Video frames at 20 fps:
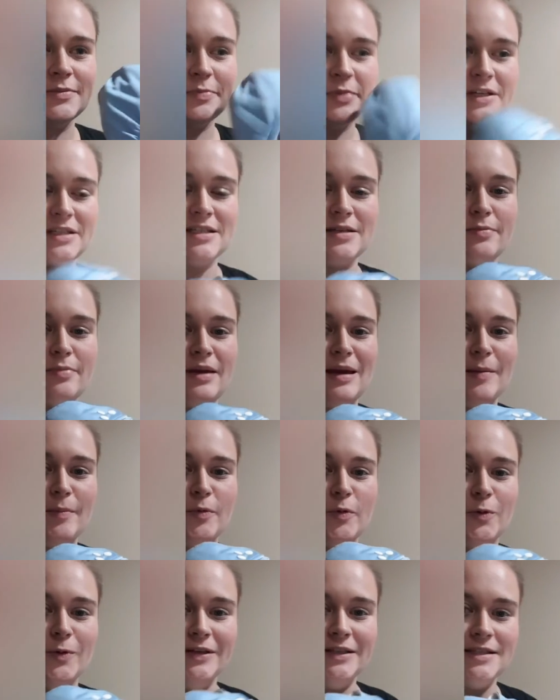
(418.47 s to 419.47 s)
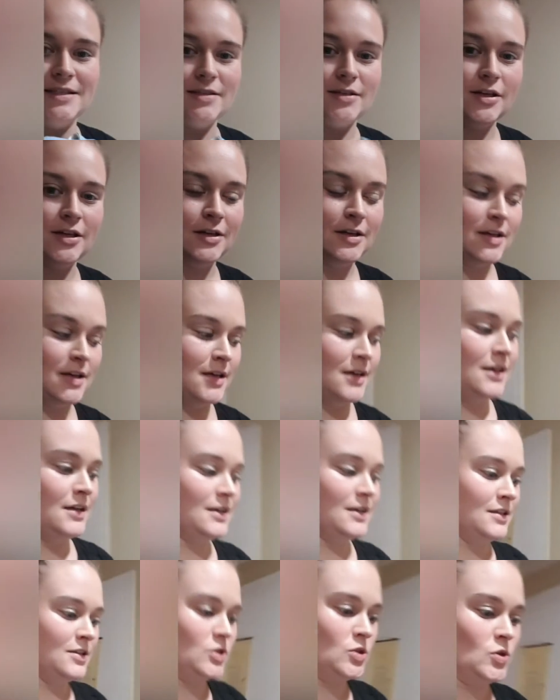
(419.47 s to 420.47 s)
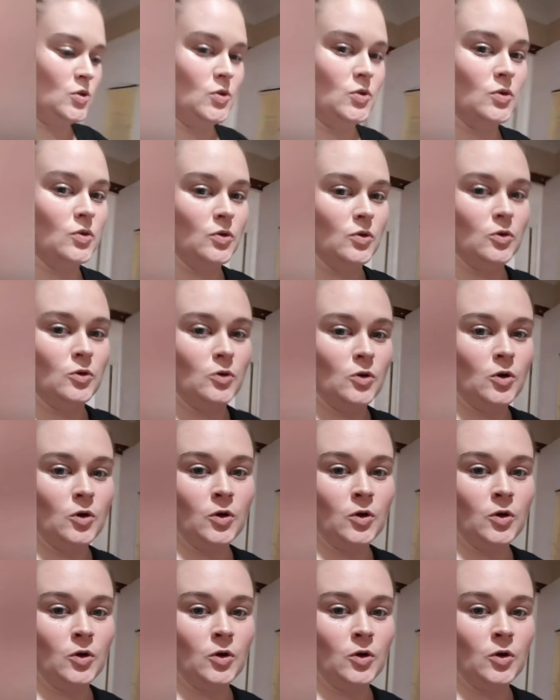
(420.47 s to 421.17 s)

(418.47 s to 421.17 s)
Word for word: plus a bamboo insert to